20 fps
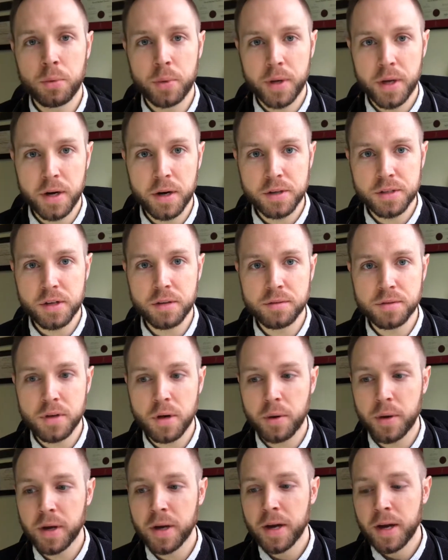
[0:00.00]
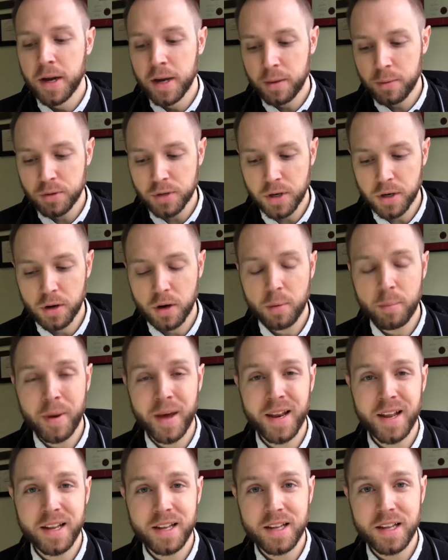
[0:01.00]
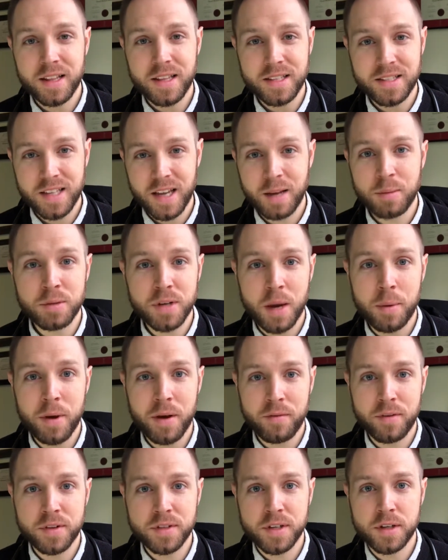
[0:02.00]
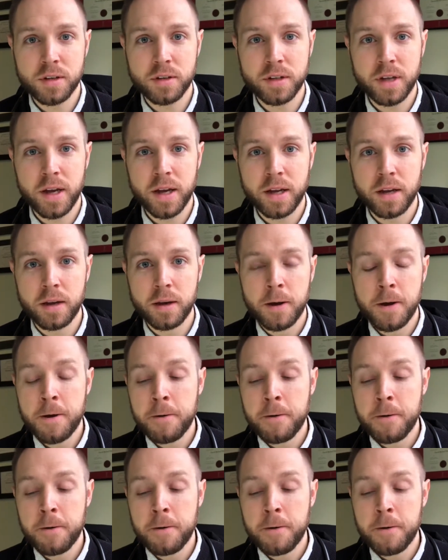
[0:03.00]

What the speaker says: where we get ourselves going and we try to go to bed at the same time every single night.